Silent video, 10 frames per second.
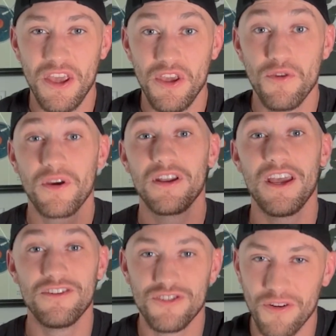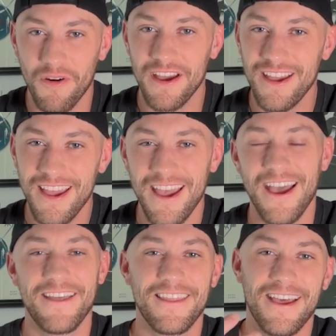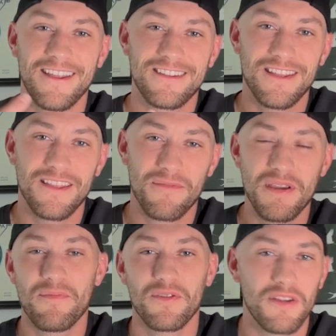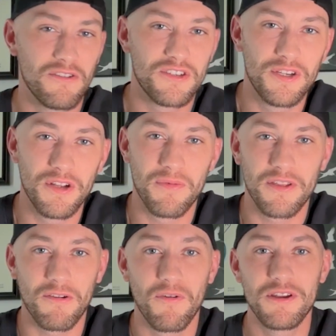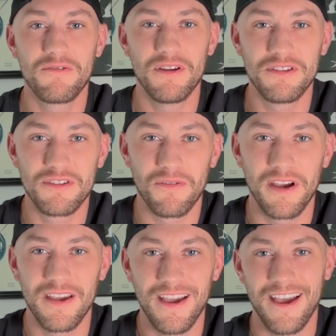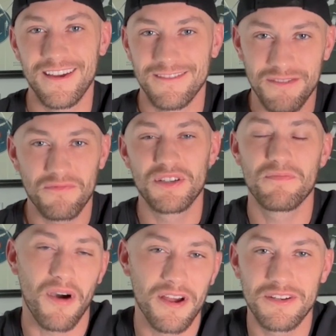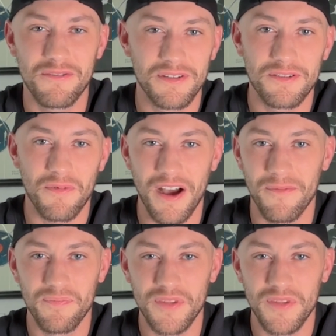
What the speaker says: you can enjoy and that the people that you're shooting with are going to enjoy and respond to as well.